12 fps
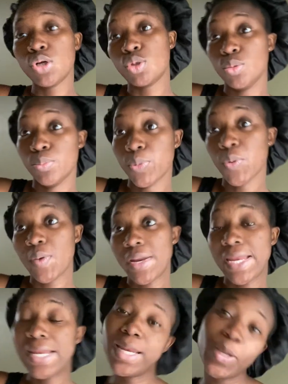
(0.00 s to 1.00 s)
Good
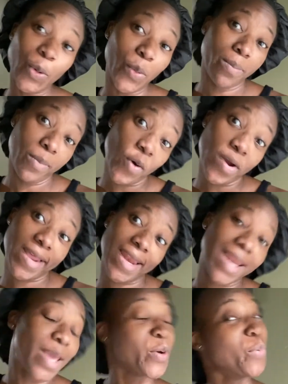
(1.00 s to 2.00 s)
morning. Good
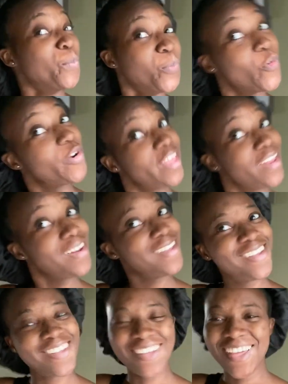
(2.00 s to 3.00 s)
morning,
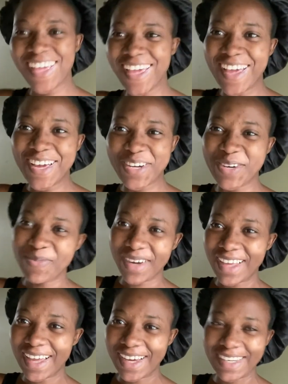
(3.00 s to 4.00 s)

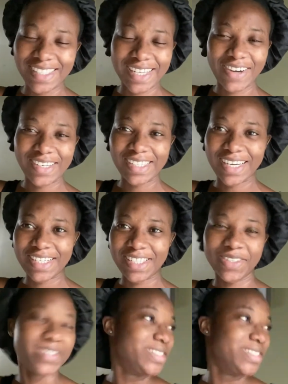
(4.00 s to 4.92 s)
guys. How are you guys doing